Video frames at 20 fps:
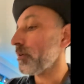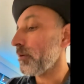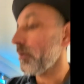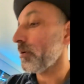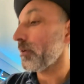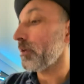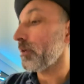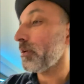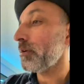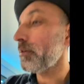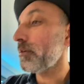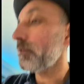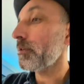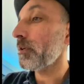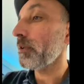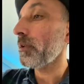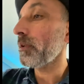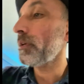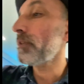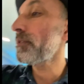I didn't
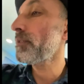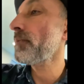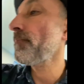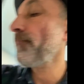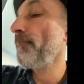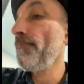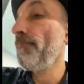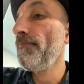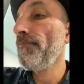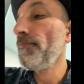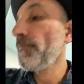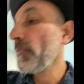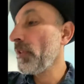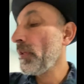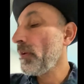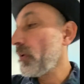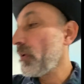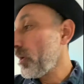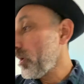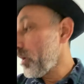realize.
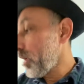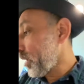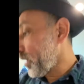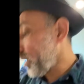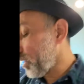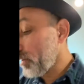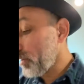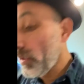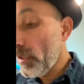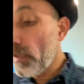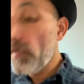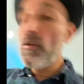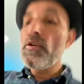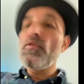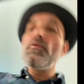And then into